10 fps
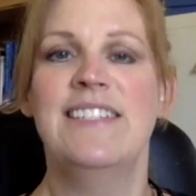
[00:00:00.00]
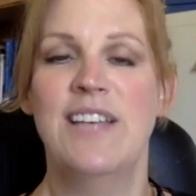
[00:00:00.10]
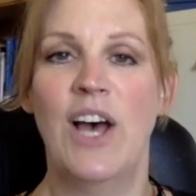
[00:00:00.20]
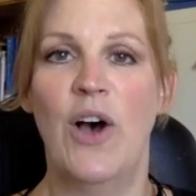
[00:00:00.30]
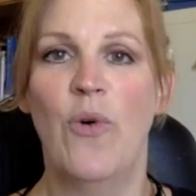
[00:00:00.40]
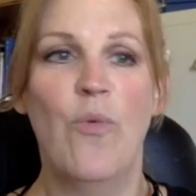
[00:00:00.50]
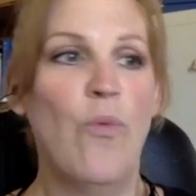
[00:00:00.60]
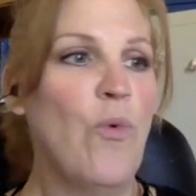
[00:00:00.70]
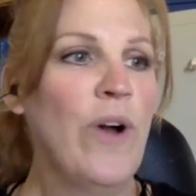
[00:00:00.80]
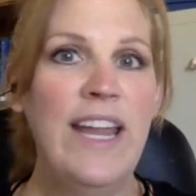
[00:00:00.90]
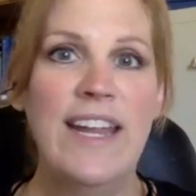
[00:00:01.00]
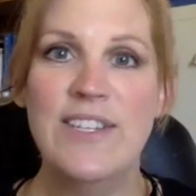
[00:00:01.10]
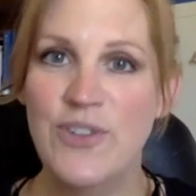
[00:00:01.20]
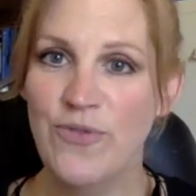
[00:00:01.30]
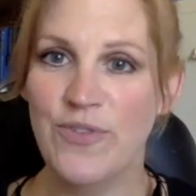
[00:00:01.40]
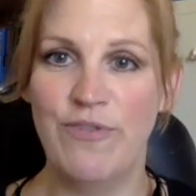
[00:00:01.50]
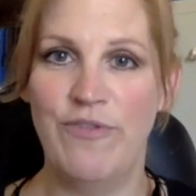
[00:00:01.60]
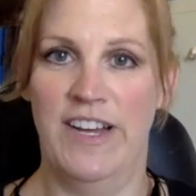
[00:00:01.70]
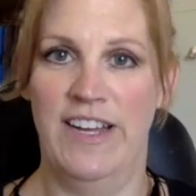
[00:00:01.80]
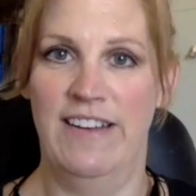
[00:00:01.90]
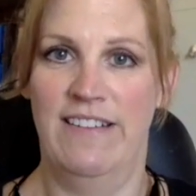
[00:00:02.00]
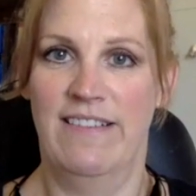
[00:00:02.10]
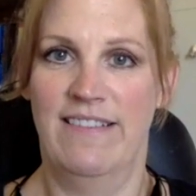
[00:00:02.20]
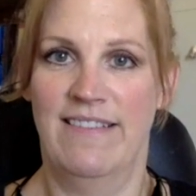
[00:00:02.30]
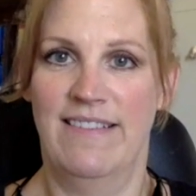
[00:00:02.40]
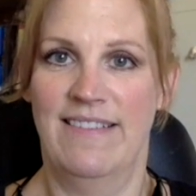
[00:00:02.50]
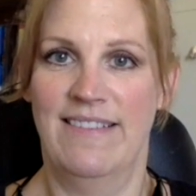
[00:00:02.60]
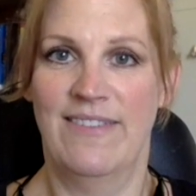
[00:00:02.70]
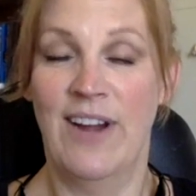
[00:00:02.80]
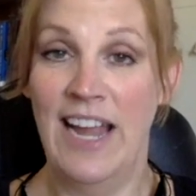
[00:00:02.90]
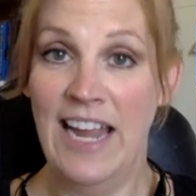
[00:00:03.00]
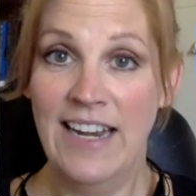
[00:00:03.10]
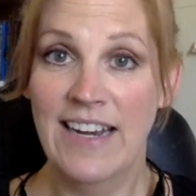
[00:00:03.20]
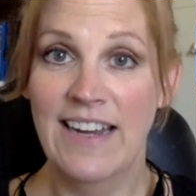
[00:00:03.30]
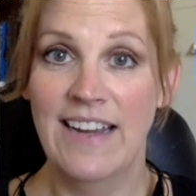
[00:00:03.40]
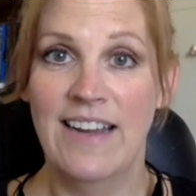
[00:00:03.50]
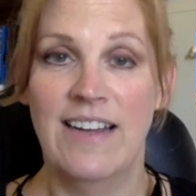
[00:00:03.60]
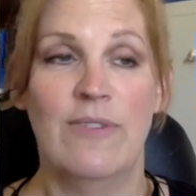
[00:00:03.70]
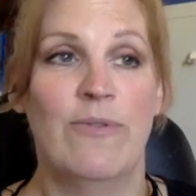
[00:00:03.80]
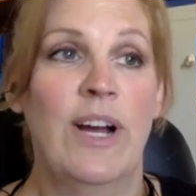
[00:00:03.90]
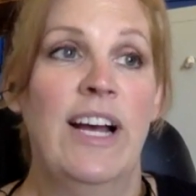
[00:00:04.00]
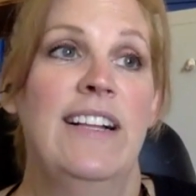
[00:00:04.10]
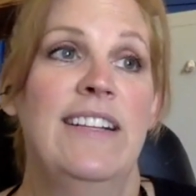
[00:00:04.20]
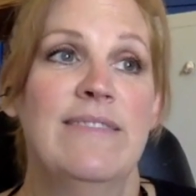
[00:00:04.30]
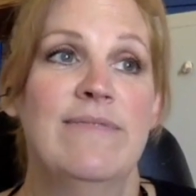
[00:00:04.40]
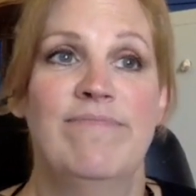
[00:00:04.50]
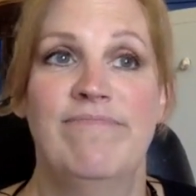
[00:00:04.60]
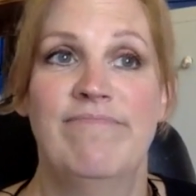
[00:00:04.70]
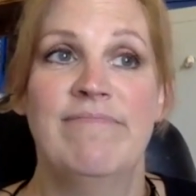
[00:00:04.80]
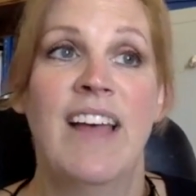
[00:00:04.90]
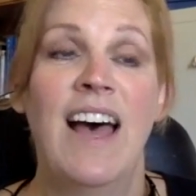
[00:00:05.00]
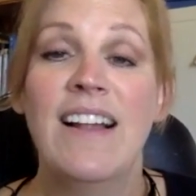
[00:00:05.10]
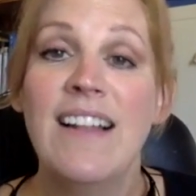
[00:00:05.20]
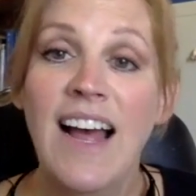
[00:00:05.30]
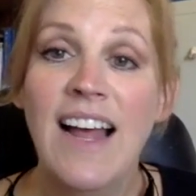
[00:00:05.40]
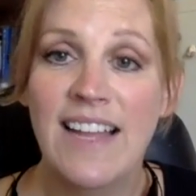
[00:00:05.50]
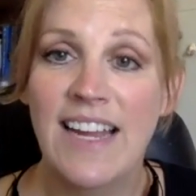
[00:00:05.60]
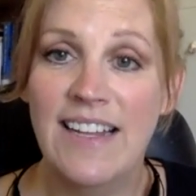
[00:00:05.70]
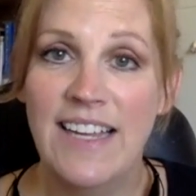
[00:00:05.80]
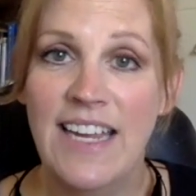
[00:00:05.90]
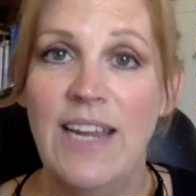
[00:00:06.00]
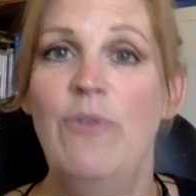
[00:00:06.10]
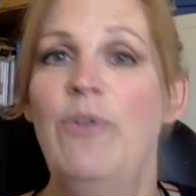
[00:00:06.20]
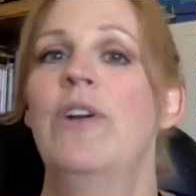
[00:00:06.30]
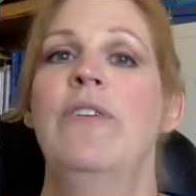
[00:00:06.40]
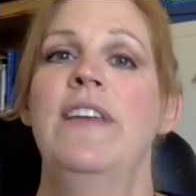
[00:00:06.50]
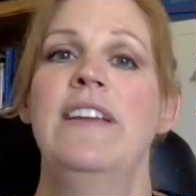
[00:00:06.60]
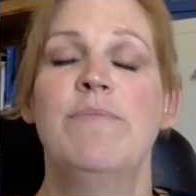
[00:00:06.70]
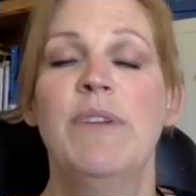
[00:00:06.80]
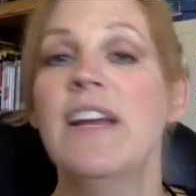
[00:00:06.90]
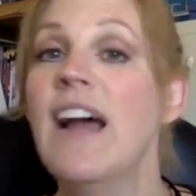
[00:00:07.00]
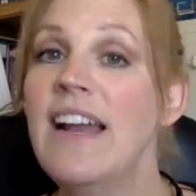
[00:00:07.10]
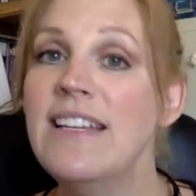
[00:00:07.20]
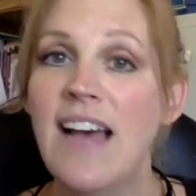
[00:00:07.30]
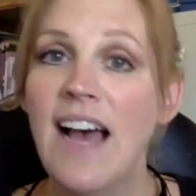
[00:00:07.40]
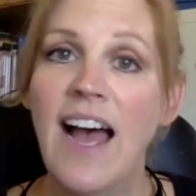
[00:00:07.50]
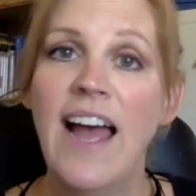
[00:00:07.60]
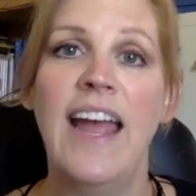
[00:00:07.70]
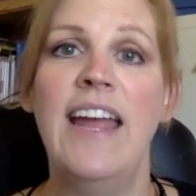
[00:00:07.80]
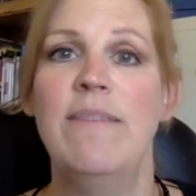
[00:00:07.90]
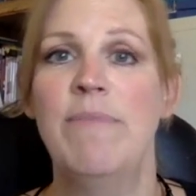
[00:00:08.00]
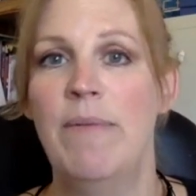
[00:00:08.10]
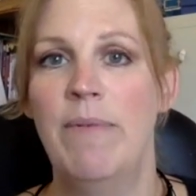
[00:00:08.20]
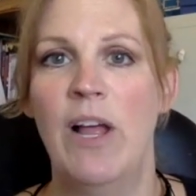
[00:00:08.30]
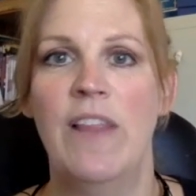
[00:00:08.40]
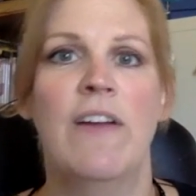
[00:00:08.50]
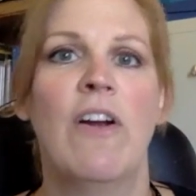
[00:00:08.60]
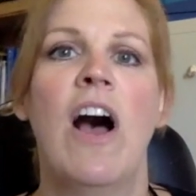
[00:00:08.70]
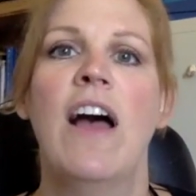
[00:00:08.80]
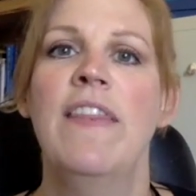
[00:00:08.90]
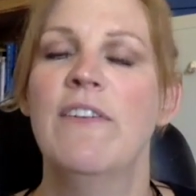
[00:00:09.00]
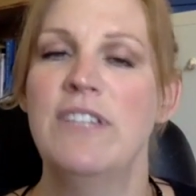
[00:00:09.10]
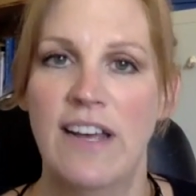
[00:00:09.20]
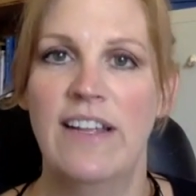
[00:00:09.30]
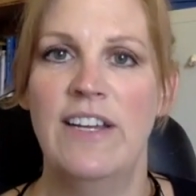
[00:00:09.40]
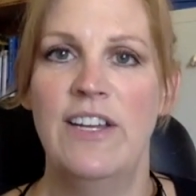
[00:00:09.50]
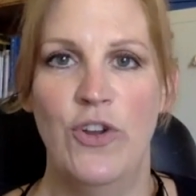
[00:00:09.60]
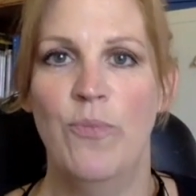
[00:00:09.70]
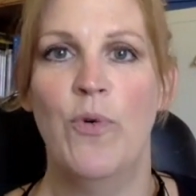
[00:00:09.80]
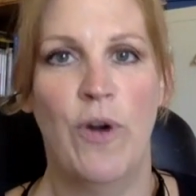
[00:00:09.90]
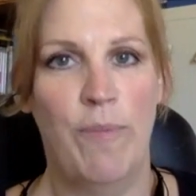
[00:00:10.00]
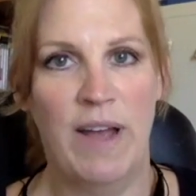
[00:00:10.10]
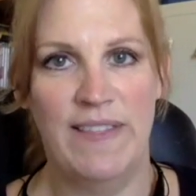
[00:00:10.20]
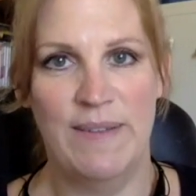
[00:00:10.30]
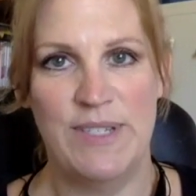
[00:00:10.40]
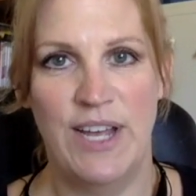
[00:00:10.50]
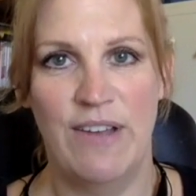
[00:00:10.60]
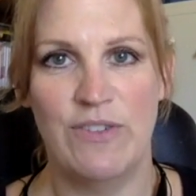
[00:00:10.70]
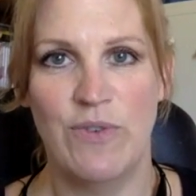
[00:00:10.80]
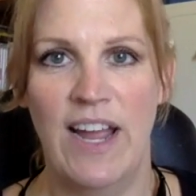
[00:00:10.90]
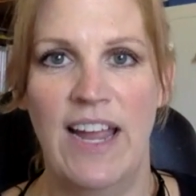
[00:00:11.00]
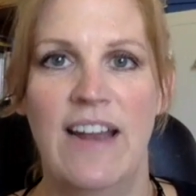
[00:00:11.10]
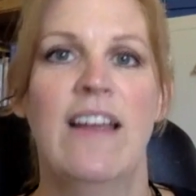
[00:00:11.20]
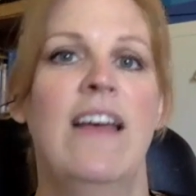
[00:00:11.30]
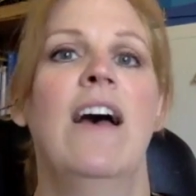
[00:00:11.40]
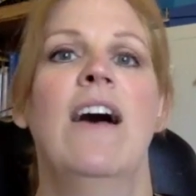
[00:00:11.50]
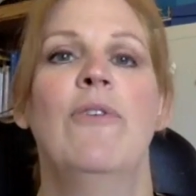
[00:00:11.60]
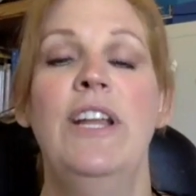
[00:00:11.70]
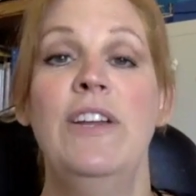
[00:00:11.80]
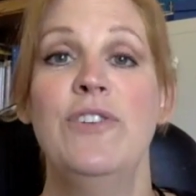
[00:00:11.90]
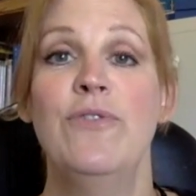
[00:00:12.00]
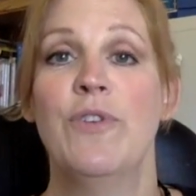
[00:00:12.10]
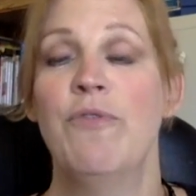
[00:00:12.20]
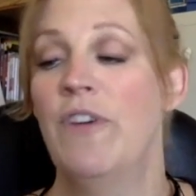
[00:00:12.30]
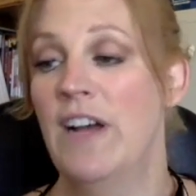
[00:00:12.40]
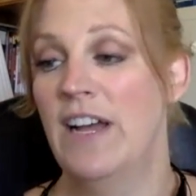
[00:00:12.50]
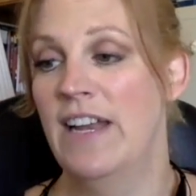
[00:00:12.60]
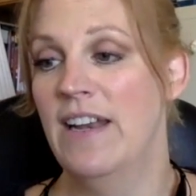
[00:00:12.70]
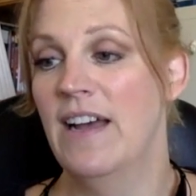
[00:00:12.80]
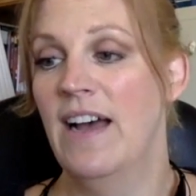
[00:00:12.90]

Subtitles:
So what do you do for fun, right? Well, not a lot lately. You know, things have been kind of tight, blah, blah, blah. They're telling you more about themselves, right? What do you do for fun?